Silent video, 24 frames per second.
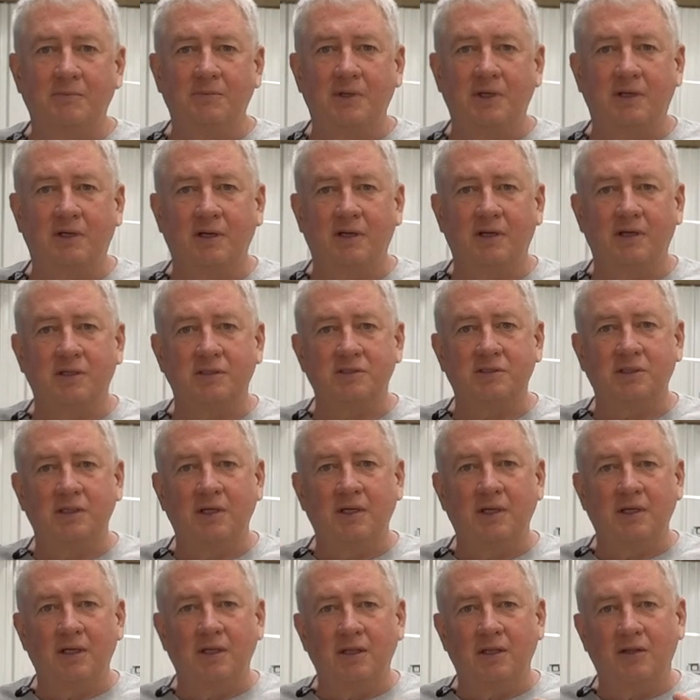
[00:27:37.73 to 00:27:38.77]
Because
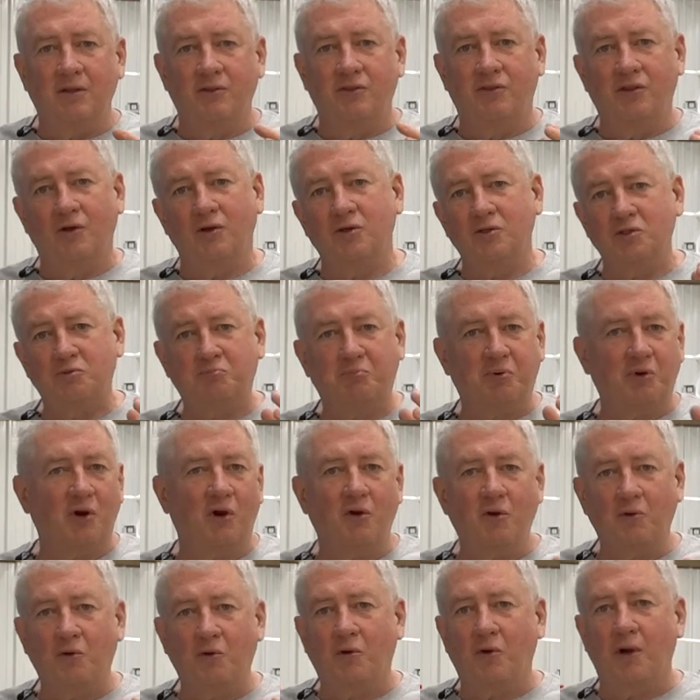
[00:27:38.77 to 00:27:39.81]
those
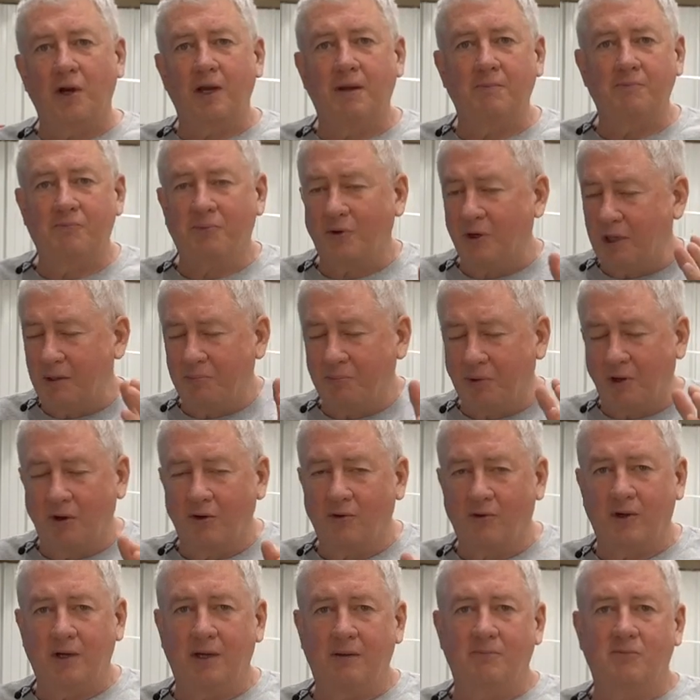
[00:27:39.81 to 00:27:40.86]

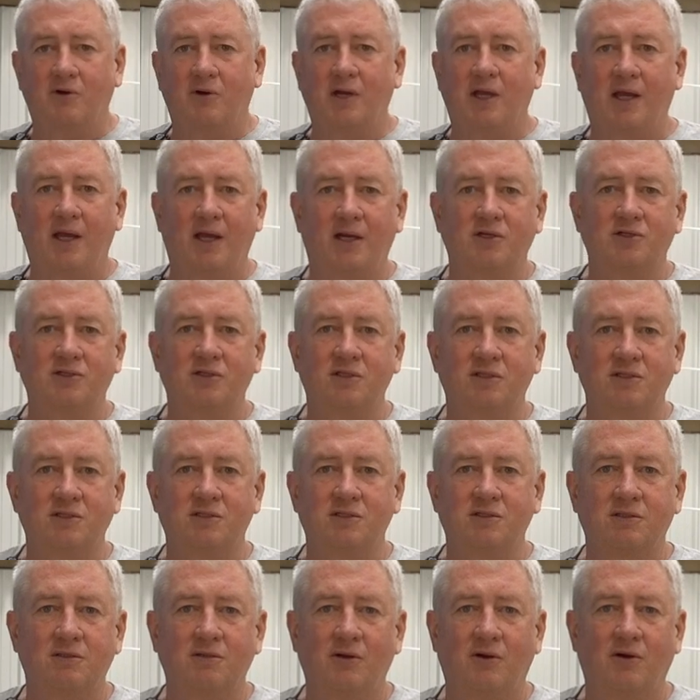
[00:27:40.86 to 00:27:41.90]
pre-programmed reactions